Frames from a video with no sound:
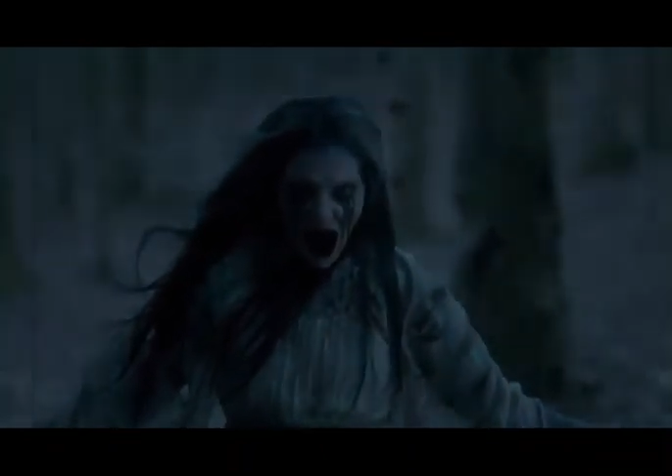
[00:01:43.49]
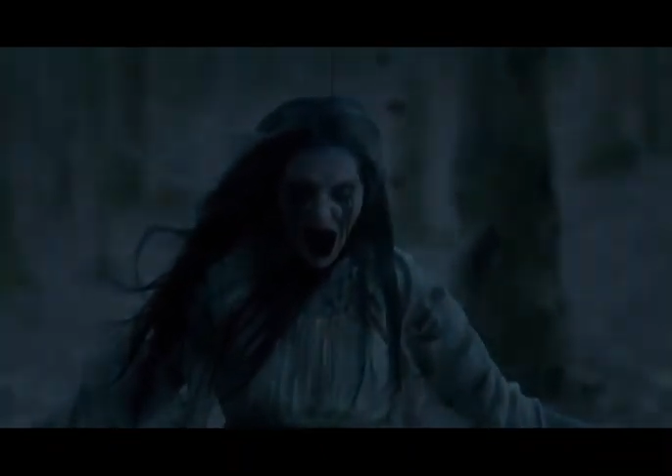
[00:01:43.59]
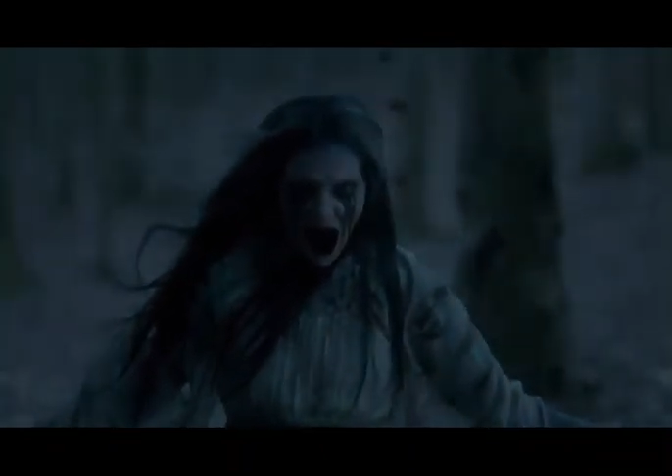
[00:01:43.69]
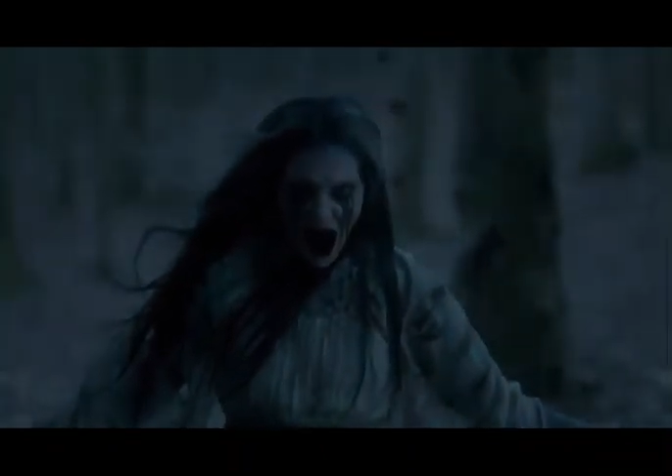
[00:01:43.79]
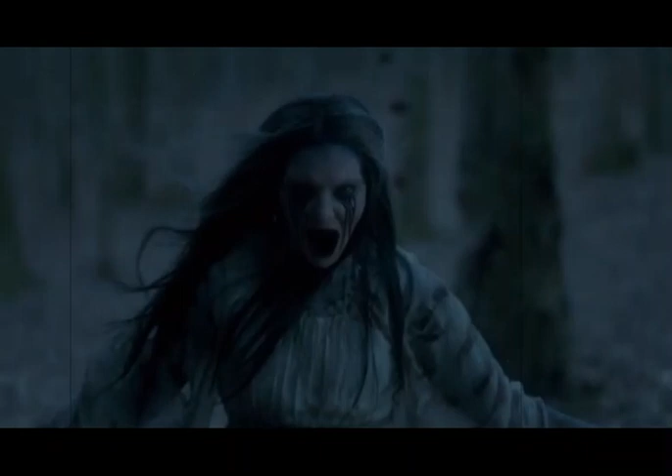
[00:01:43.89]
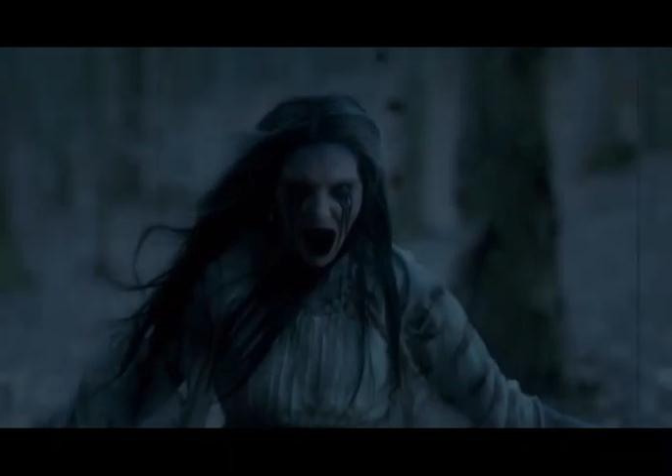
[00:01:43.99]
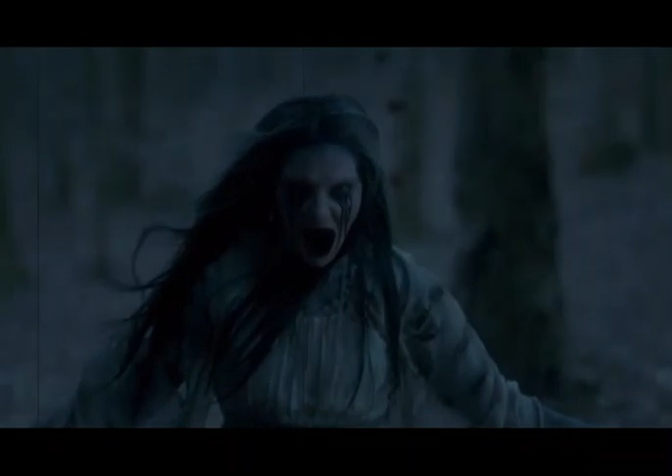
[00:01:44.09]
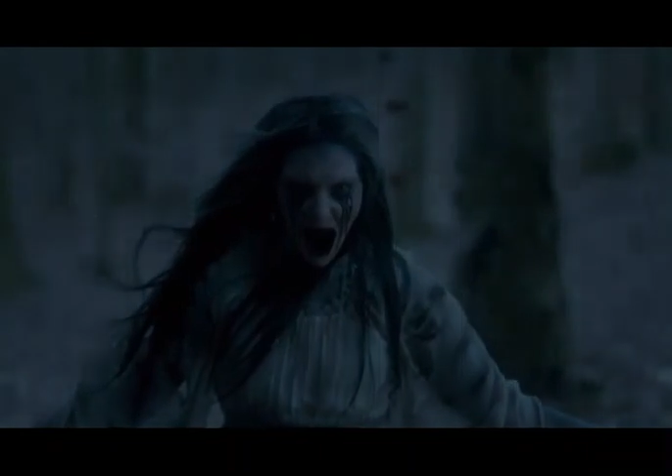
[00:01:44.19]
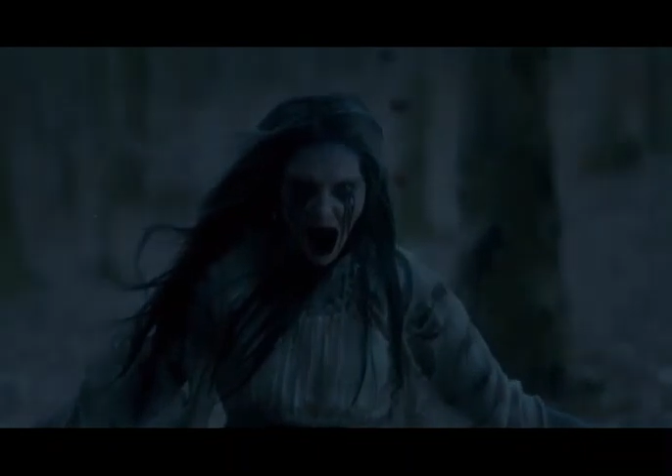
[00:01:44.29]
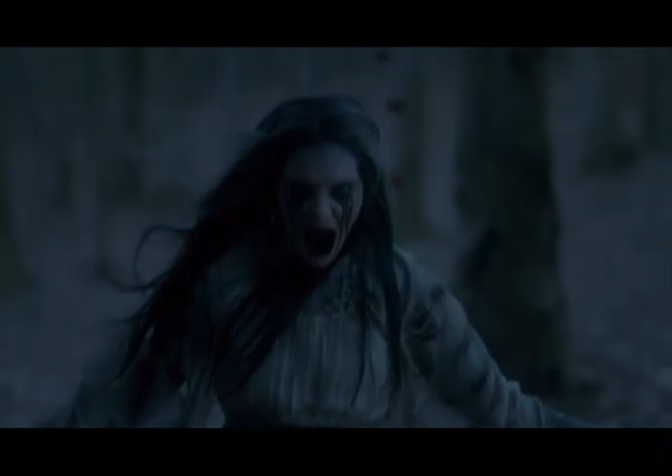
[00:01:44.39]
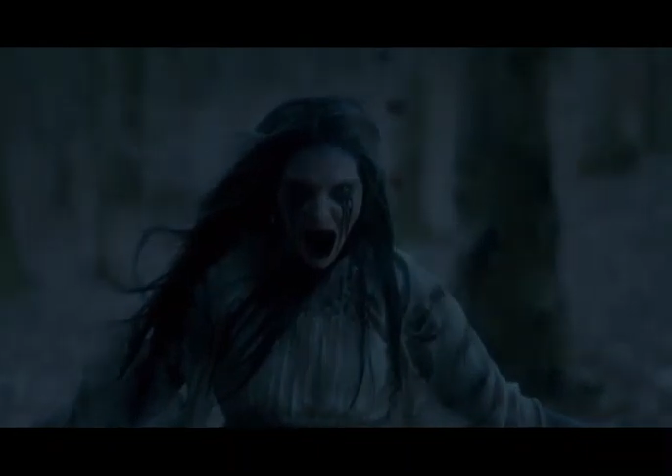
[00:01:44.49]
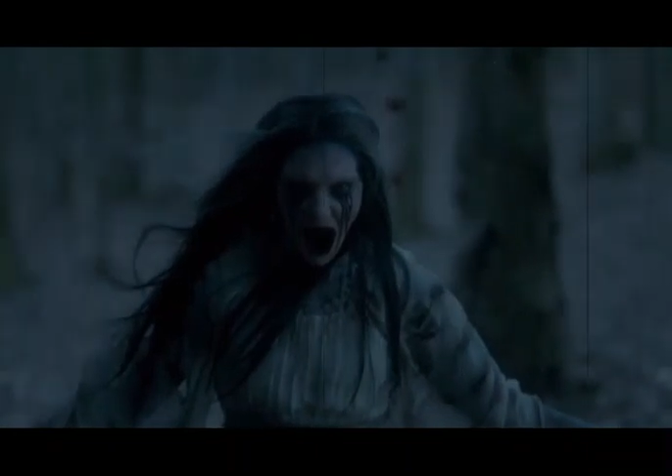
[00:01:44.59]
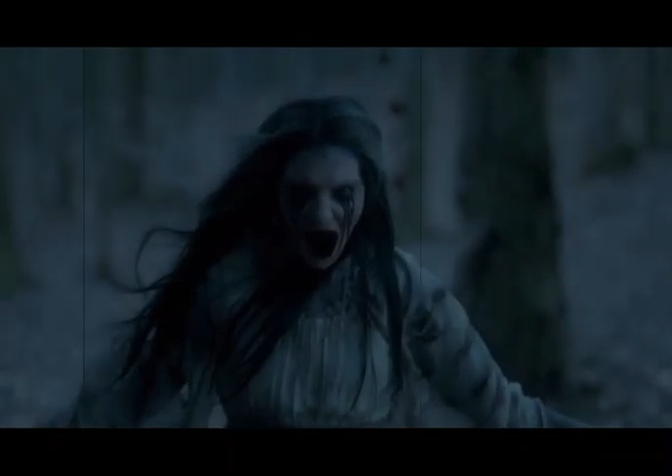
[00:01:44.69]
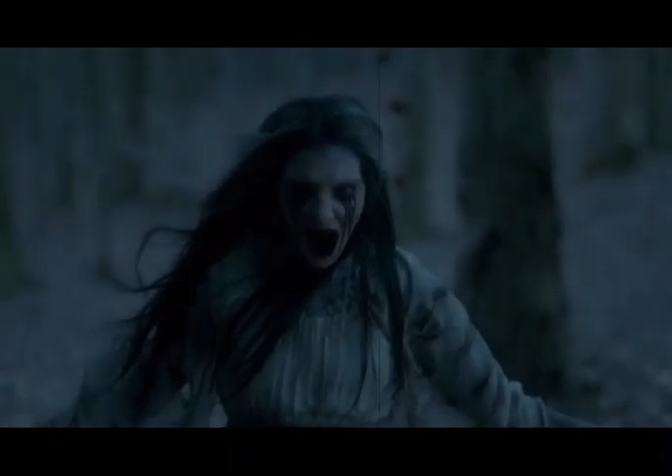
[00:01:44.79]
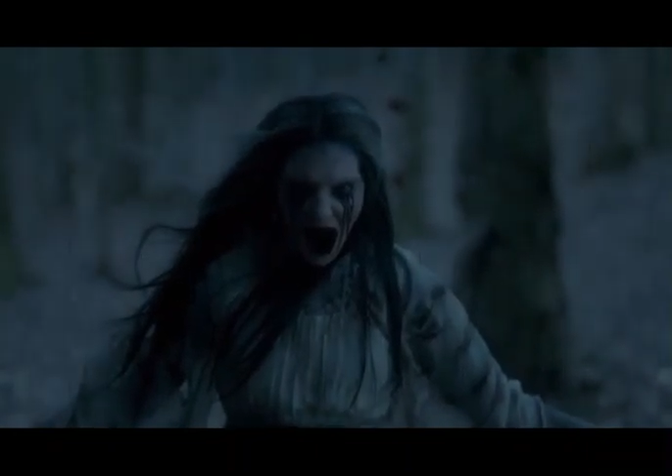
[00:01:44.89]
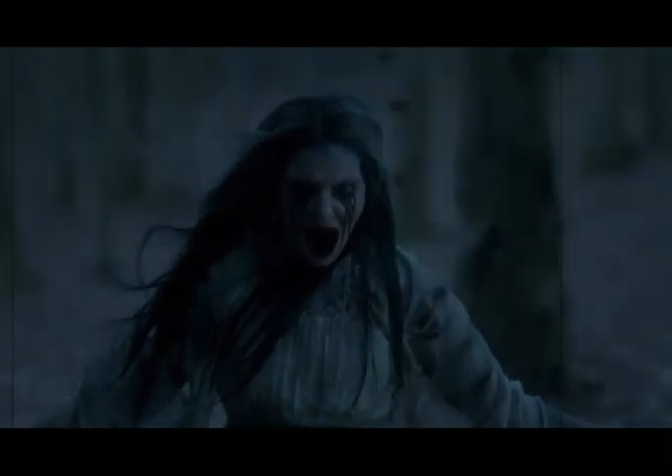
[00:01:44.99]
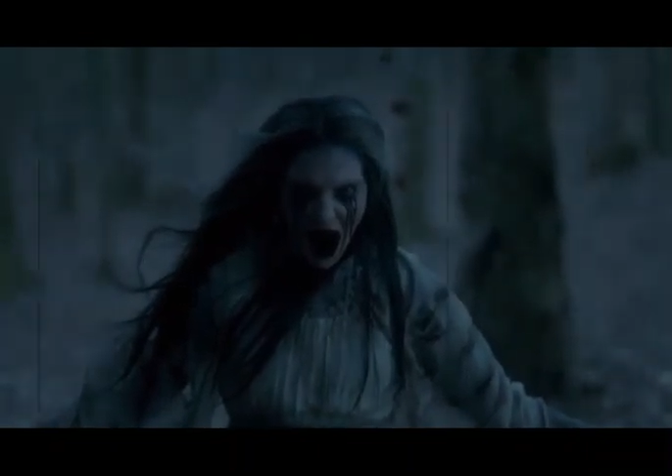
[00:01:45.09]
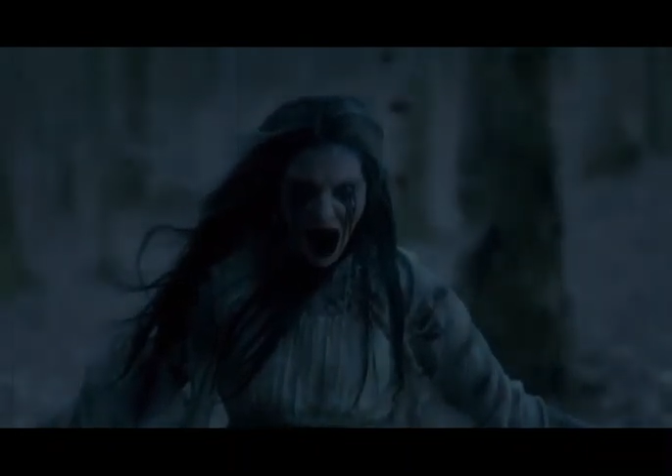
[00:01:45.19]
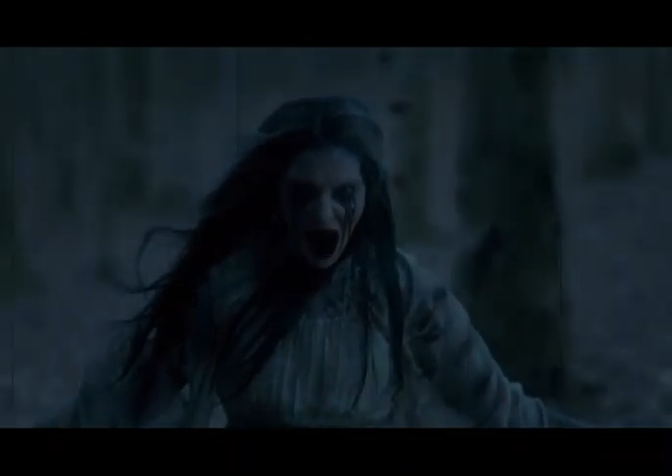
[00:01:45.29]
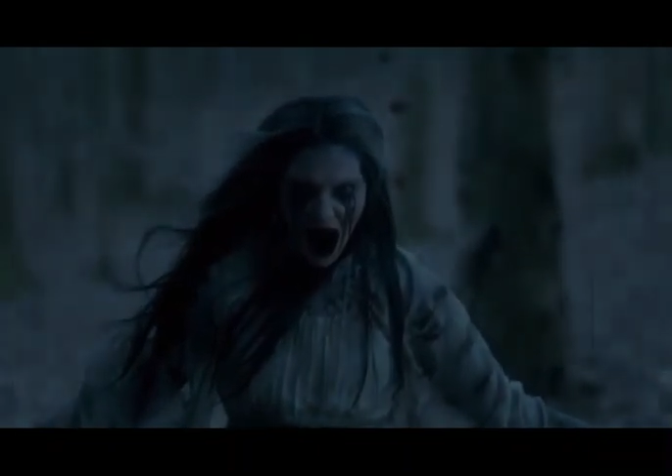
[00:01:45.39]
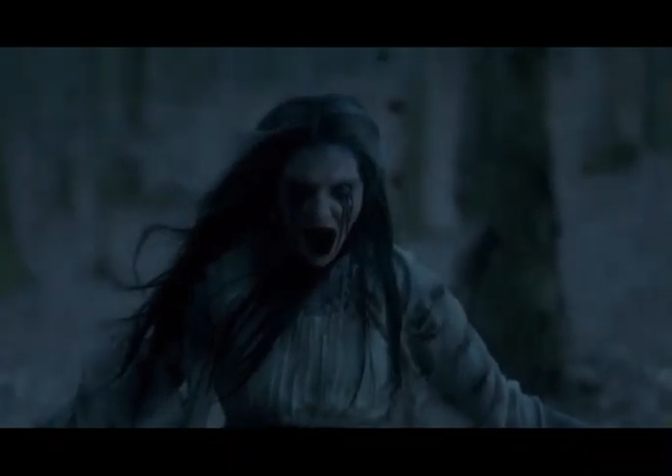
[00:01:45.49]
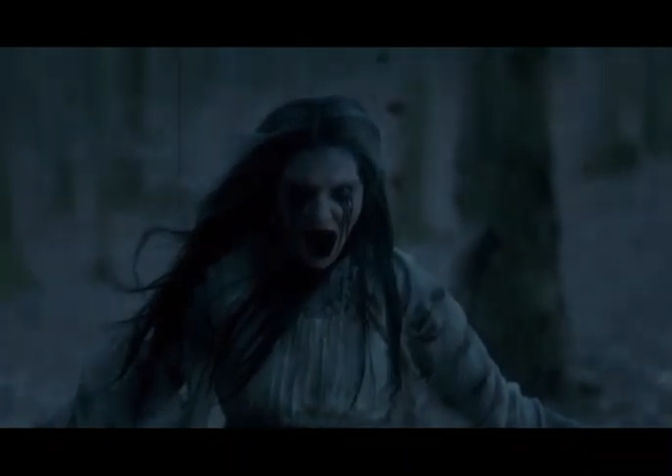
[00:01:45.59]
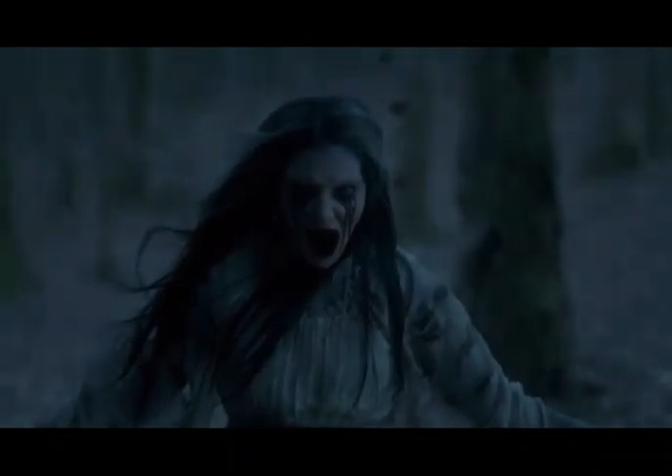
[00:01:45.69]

Some claim to catch glimpses of her